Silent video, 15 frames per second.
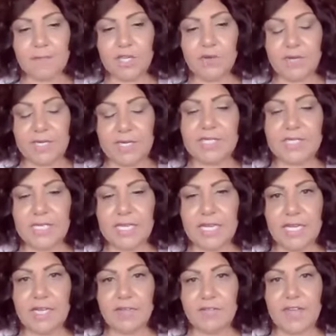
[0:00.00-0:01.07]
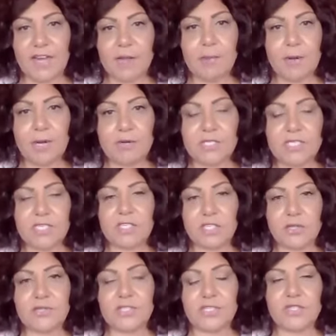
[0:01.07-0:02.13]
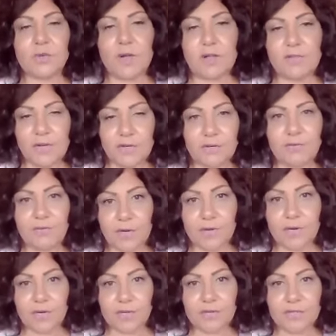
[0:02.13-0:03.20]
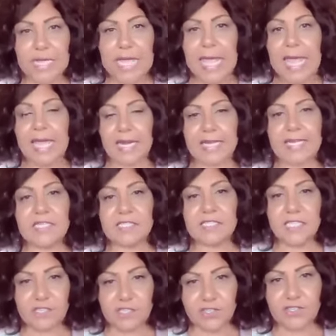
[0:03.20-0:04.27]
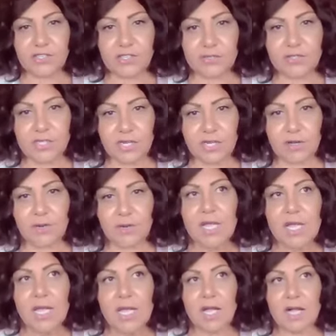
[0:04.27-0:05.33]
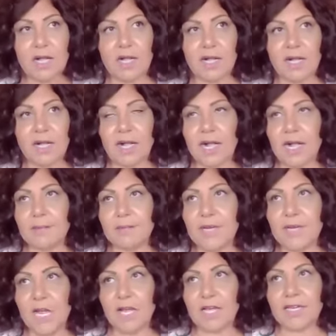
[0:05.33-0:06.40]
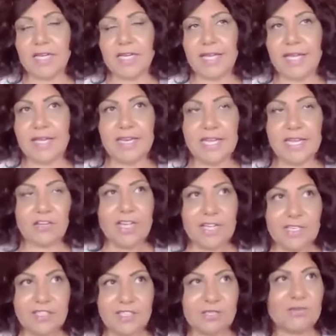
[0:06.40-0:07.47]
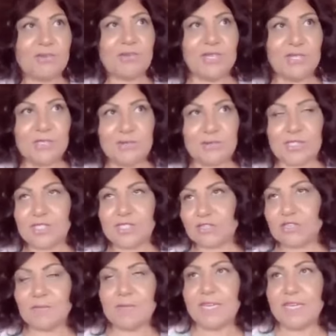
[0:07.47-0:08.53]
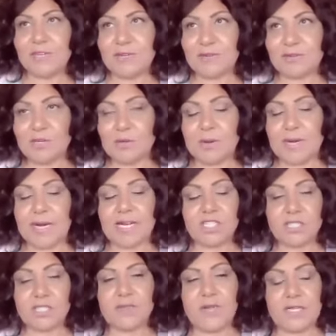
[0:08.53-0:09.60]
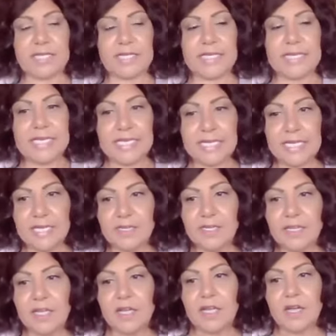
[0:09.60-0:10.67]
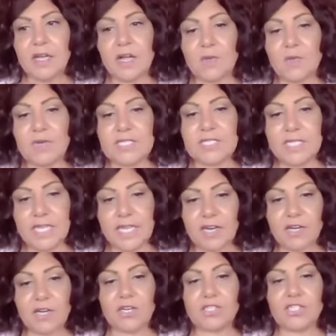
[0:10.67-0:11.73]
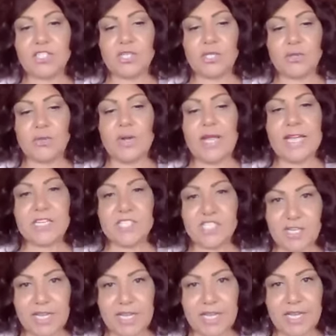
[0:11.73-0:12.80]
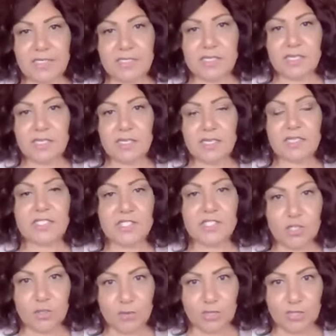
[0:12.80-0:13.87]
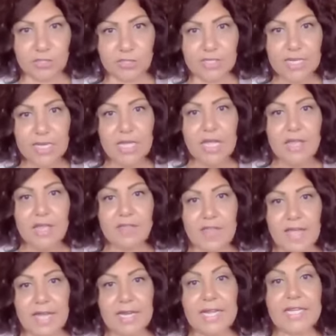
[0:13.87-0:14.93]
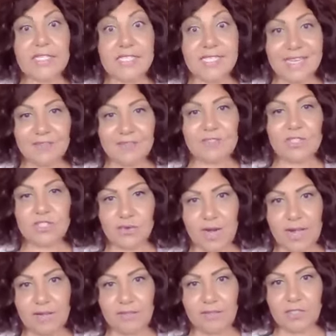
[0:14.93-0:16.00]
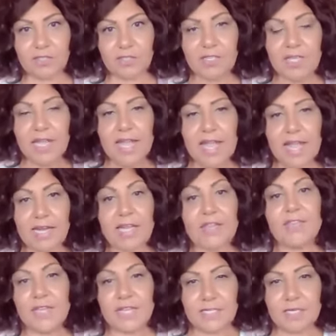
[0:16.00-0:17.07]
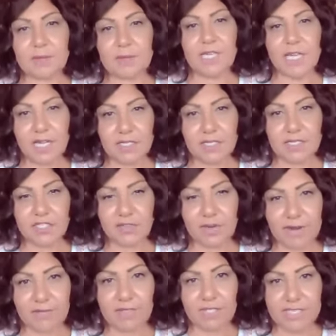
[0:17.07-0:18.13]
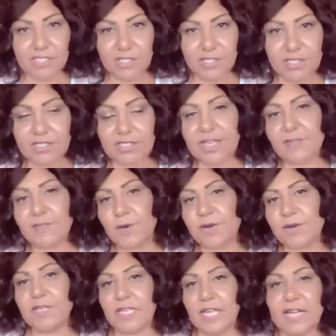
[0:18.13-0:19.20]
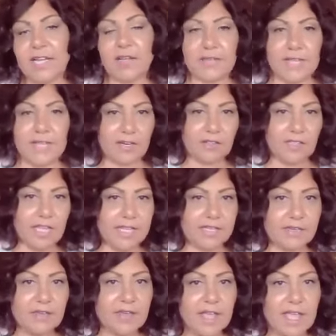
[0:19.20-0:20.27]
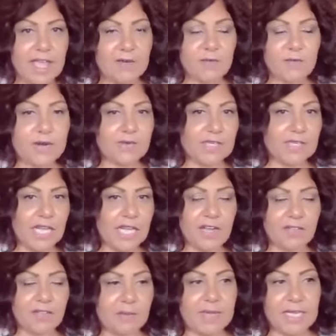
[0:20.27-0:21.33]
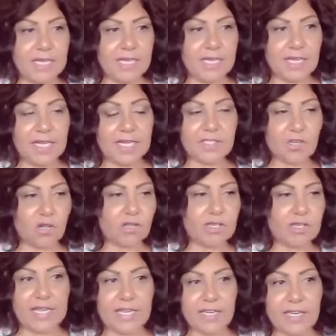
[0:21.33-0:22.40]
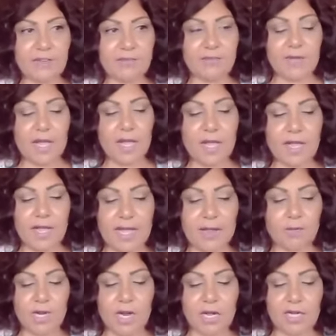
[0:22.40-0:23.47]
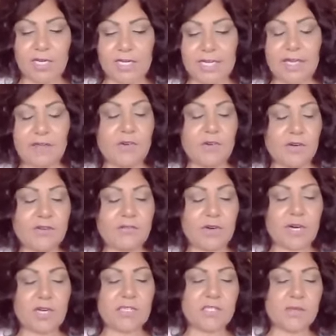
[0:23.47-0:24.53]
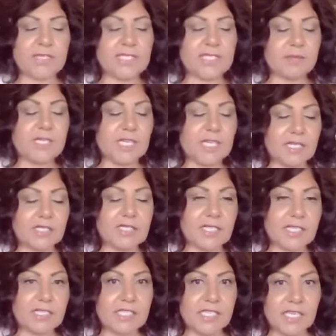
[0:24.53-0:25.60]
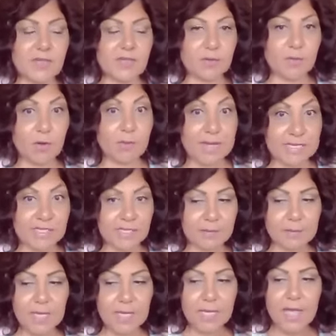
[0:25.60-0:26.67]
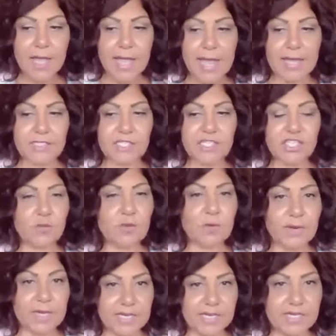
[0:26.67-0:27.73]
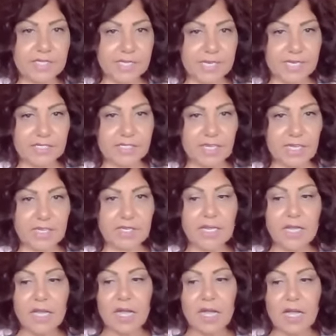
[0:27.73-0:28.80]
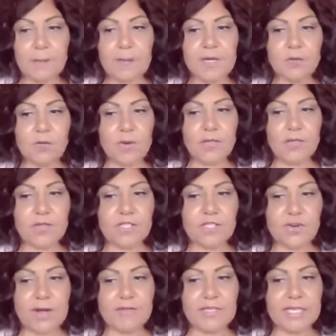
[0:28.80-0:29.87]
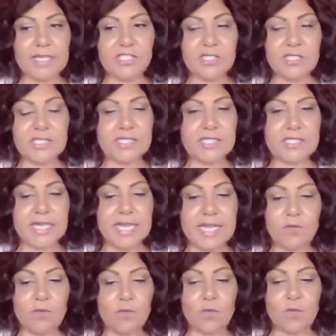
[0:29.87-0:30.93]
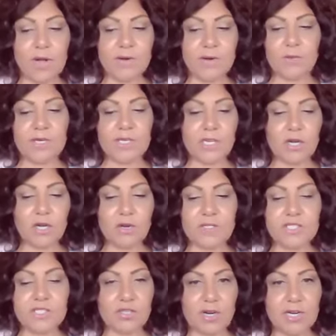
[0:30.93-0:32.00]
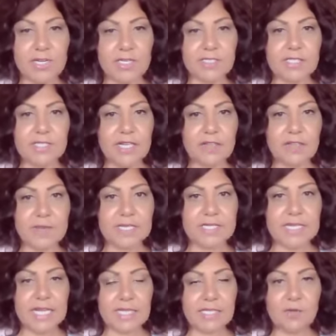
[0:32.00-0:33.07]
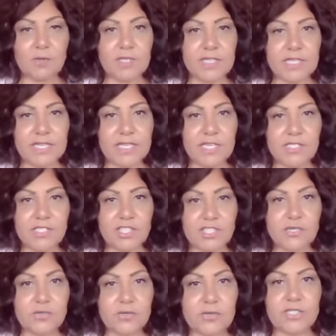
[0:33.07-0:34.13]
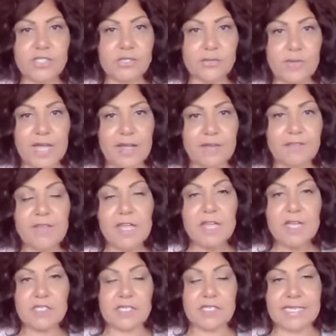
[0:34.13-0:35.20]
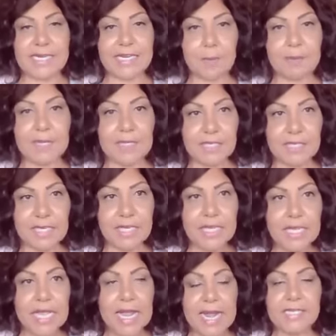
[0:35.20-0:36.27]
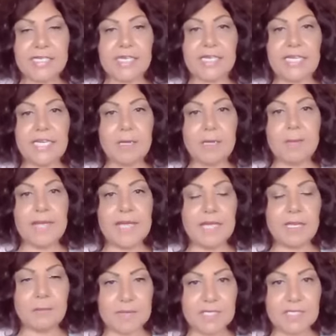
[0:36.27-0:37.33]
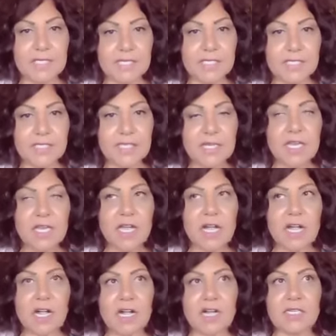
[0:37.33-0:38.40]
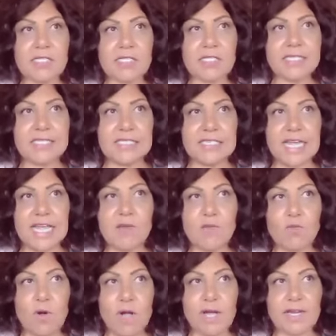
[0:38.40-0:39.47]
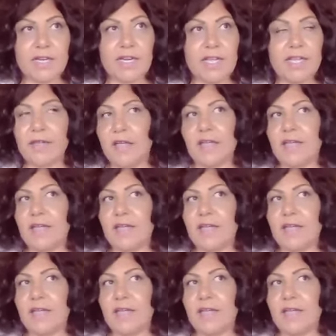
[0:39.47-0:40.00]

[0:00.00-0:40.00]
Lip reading: You can see that I posted close to 1,200 photos, and I continue to do so. I'm not an internet guru or social media guru, but I just felt the need was there to educate consumers that it's safe to travel. And I think it's up to us as travel agents. If we rely on the airline, if we rely on the media, it's all negative, and we're not going to get very far. So it's up to us to continue the momentum and to do what we need to get done. I've been with travel agents to day one when COVID started to tell them exactly what they needed to do to have sustainability and to keep in business. Since day one,